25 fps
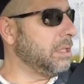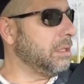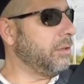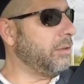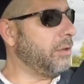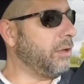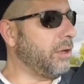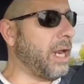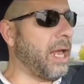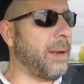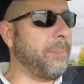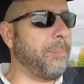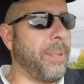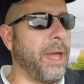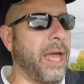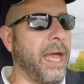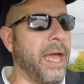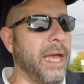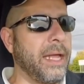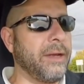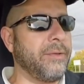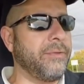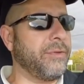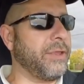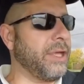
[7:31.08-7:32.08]
they're not
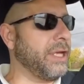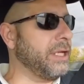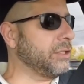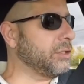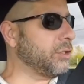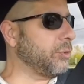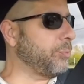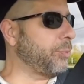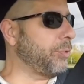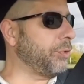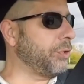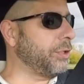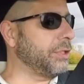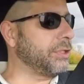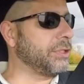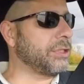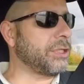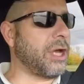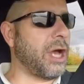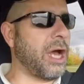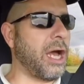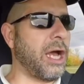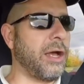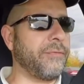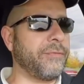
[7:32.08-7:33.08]
bad. Things are pretty
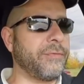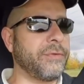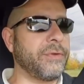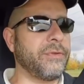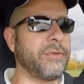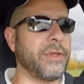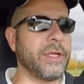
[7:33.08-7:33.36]
soft.